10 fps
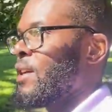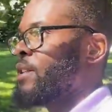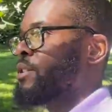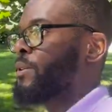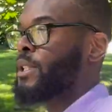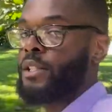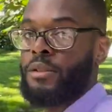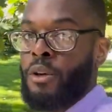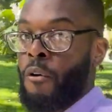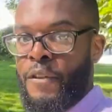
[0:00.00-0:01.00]
So this is,
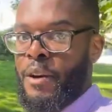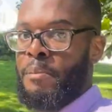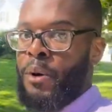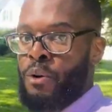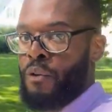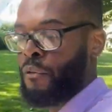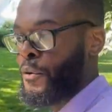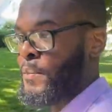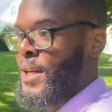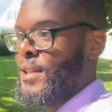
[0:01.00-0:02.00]
very
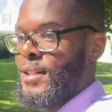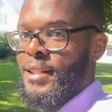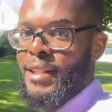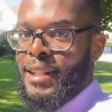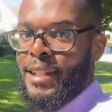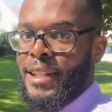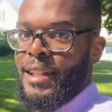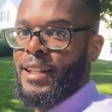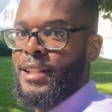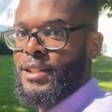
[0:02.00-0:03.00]
beautiful, man.
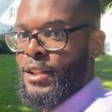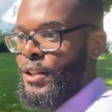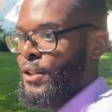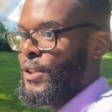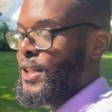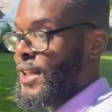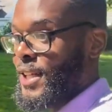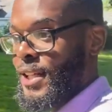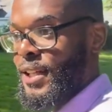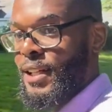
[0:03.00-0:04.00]
So,
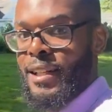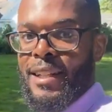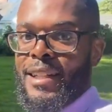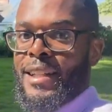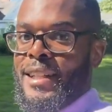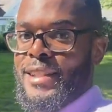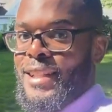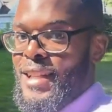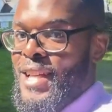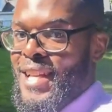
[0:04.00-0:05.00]

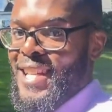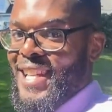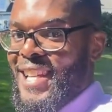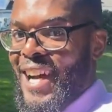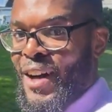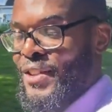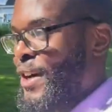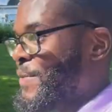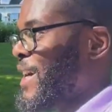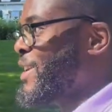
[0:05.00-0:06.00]
yeah,
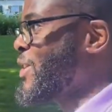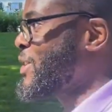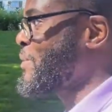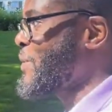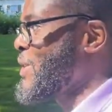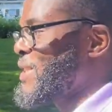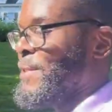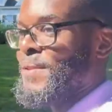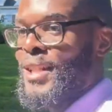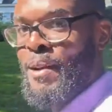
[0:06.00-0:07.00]
y'all might have lost words.
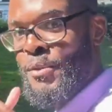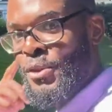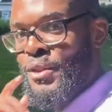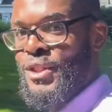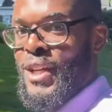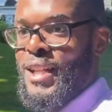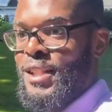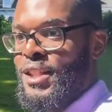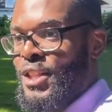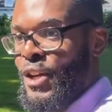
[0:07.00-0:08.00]
I'm losing train
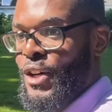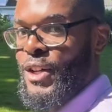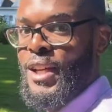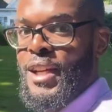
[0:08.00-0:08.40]
of thought.